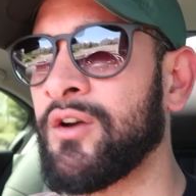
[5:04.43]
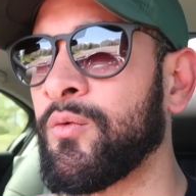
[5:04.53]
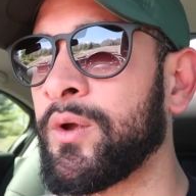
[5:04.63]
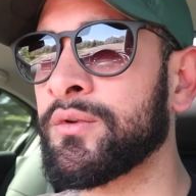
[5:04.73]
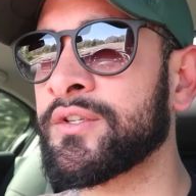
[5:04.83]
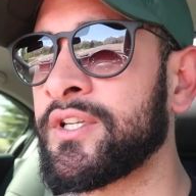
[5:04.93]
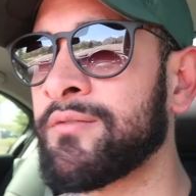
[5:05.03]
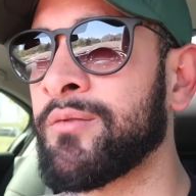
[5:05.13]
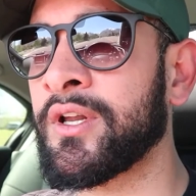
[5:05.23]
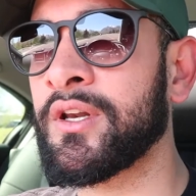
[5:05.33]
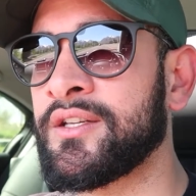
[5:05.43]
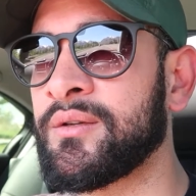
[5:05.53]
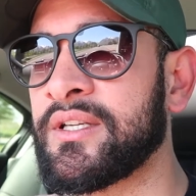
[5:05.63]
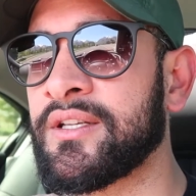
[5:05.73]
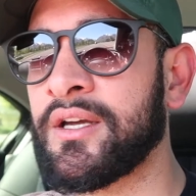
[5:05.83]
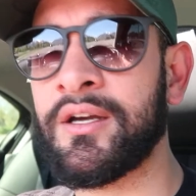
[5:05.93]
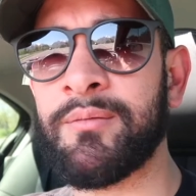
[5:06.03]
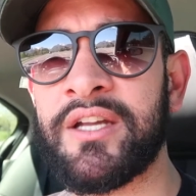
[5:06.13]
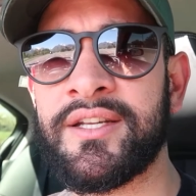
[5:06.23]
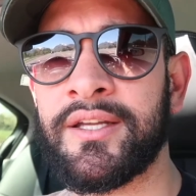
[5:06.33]
we will see, but this is
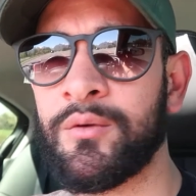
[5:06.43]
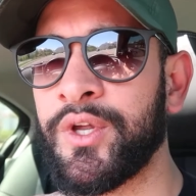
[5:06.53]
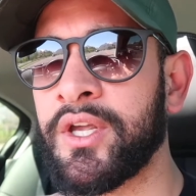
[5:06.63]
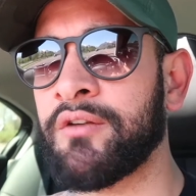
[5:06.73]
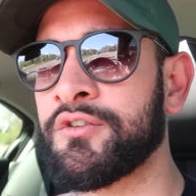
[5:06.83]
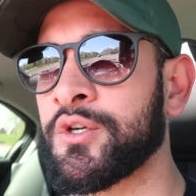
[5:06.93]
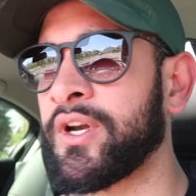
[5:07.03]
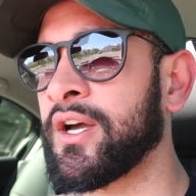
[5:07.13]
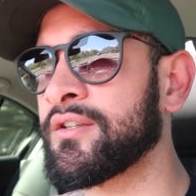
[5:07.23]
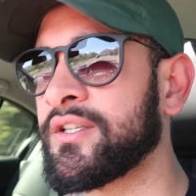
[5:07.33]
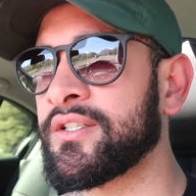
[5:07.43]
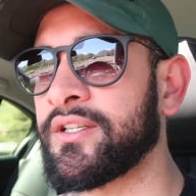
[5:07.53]
my second weekend of showing houses,